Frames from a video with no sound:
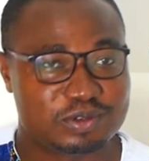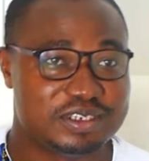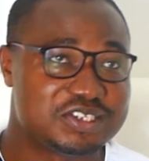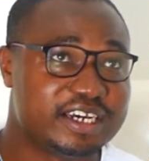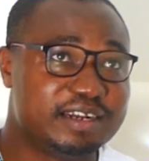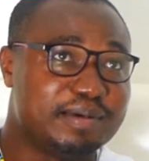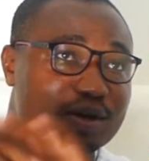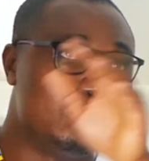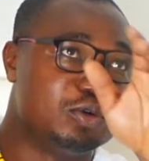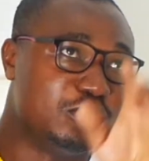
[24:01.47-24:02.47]
design my
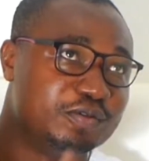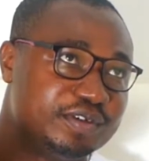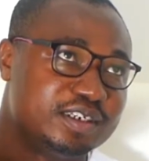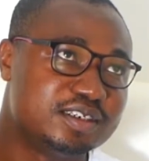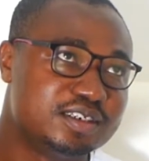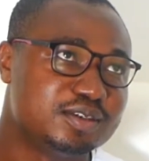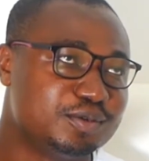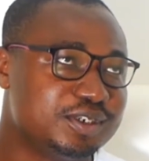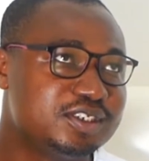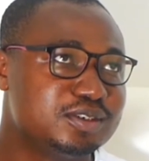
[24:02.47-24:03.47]
own oven,
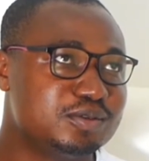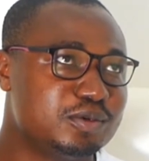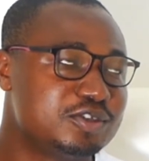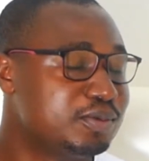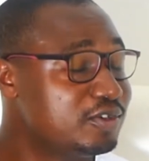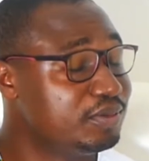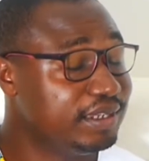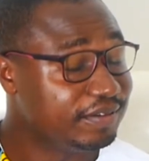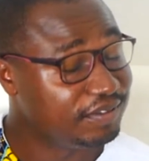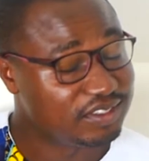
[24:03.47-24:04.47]
which was supposed to be
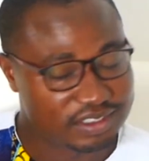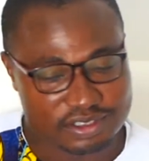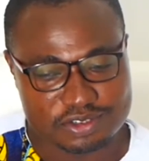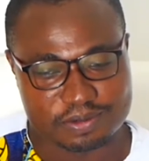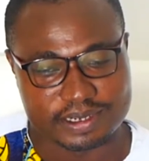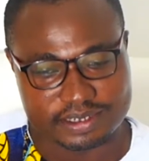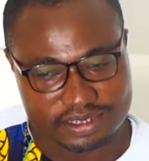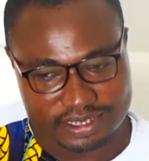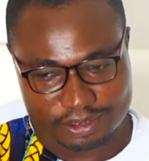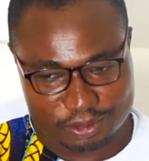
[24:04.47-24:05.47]
efficient. So I did
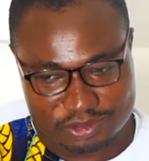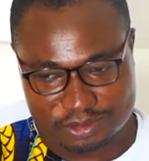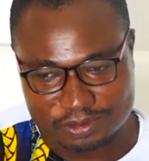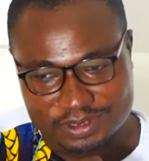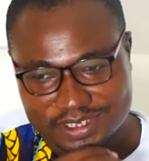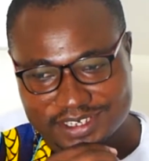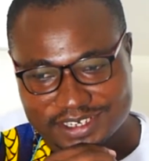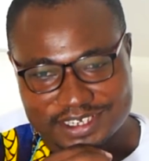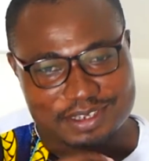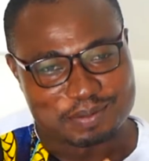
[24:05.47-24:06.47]
that also.
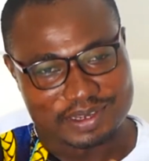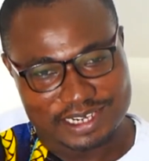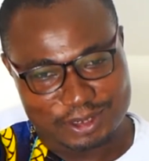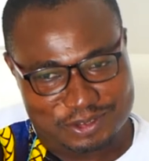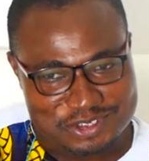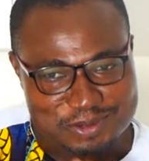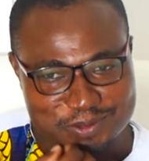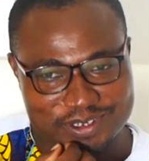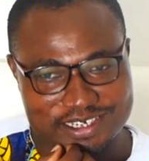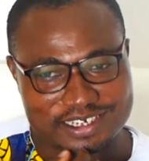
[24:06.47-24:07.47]
But that was
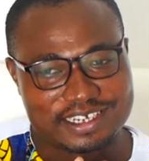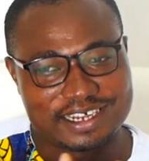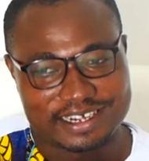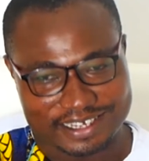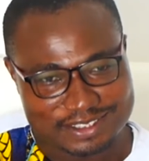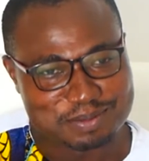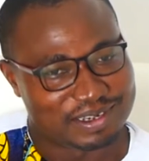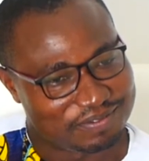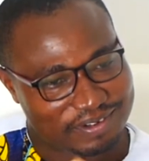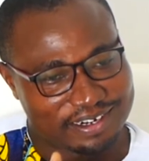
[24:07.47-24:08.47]
where I learned my
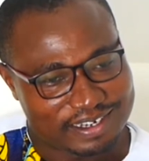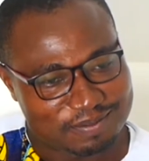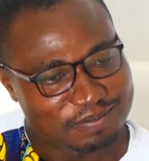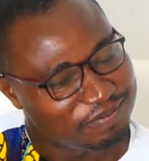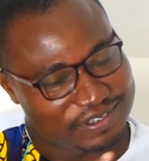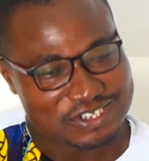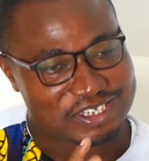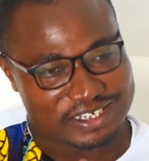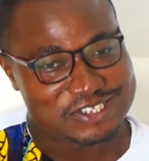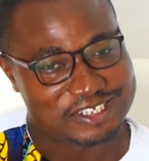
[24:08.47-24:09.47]
very first
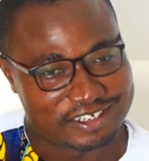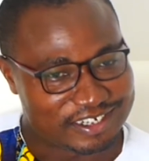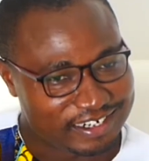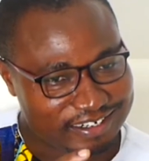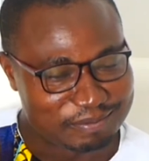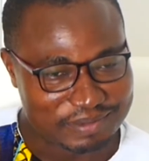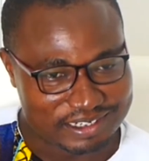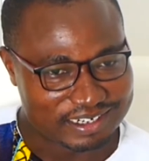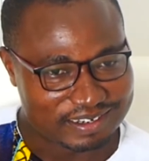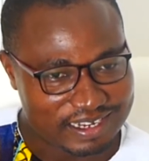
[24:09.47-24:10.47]
lesson in handling money
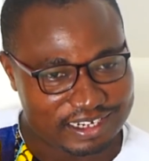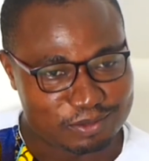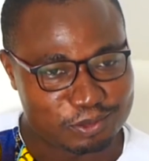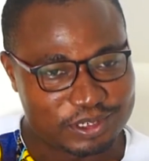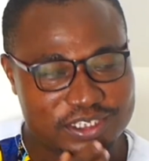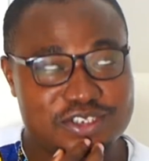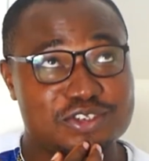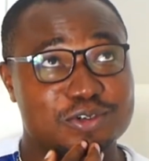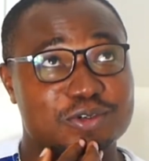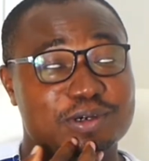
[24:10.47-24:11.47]
the hard way.
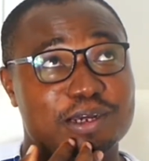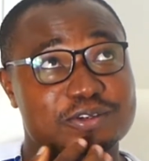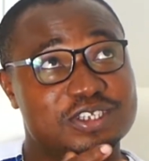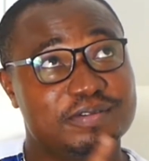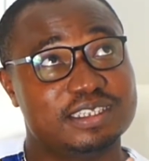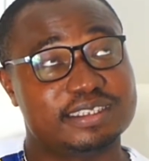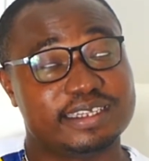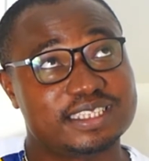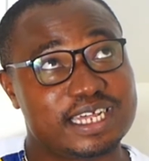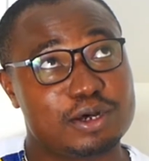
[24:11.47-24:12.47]
So I was given
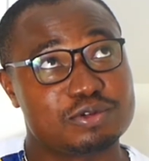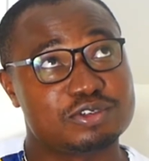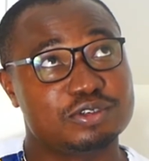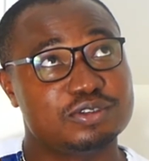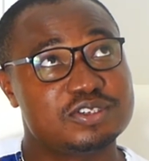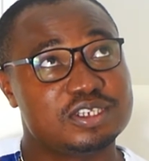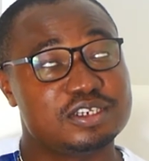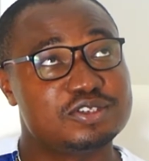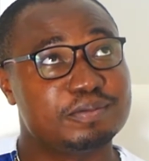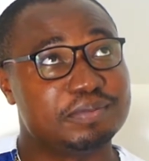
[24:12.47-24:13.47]
10,000
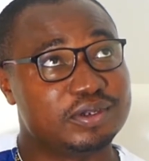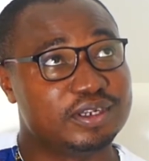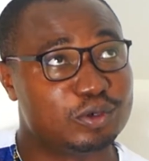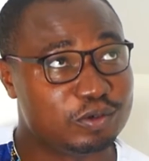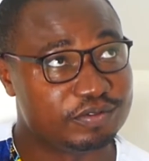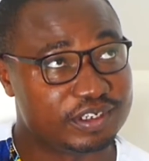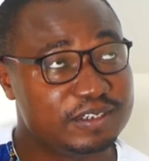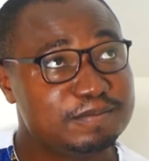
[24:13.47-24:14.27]
cedis to build an oven,